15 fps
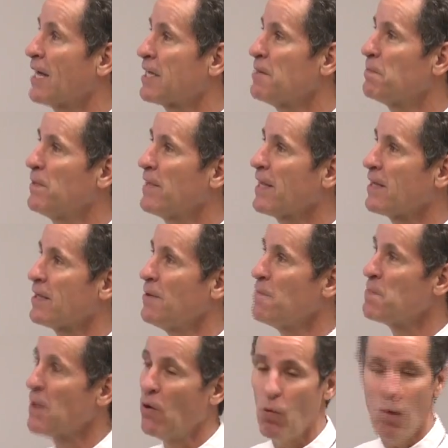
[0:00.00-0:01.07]
complete.
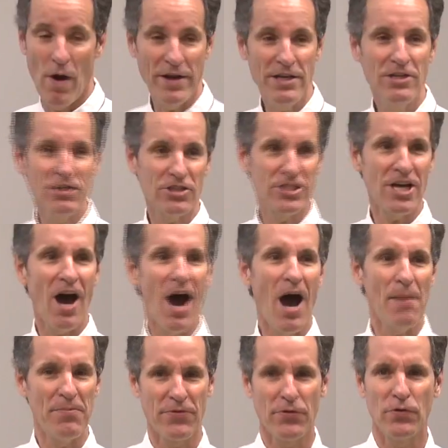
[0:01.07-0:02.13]
What are your
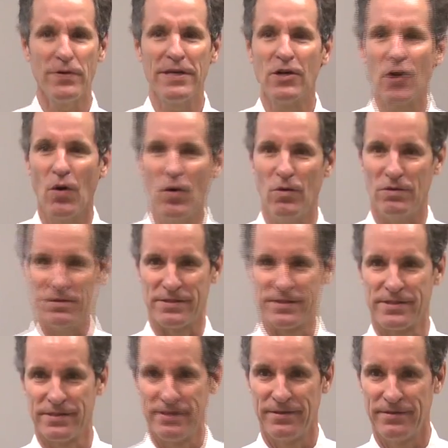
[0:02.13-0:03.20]
top 3
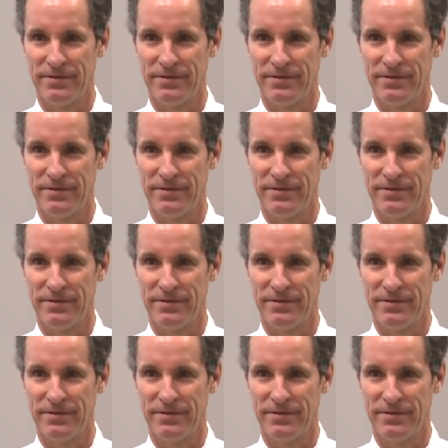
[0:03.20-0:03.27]
goals?